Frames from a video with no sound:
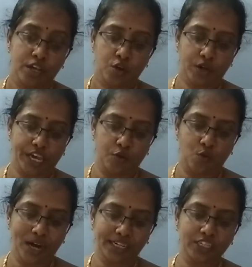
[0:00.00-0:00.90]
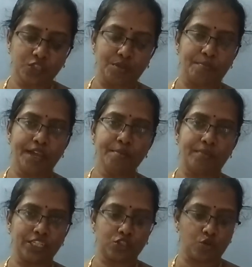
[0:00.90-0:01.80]
Okay, what is meant by
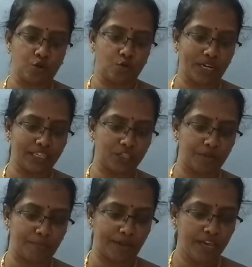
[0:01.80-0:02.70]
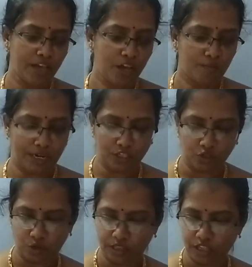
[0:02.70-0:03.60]
monsoon? What is meant by
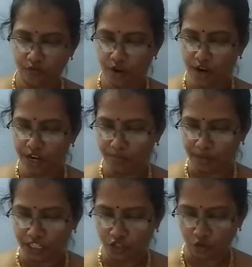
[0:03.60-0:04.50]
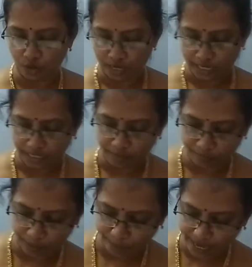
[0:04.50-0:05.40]
monsoon? The word monsoon, I
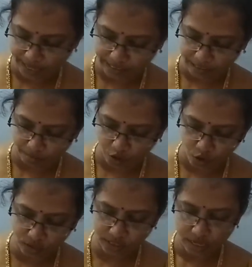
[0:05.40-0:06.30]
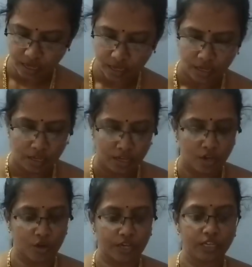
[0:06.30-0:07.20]
prepared some notes.
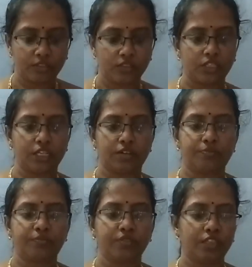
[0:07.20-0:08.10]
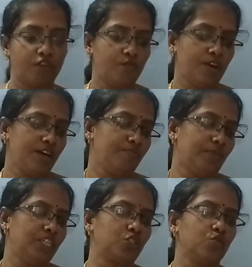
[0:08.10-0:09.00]
Okay, check. The word
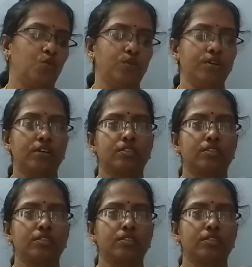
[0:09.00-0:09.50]
monsoon.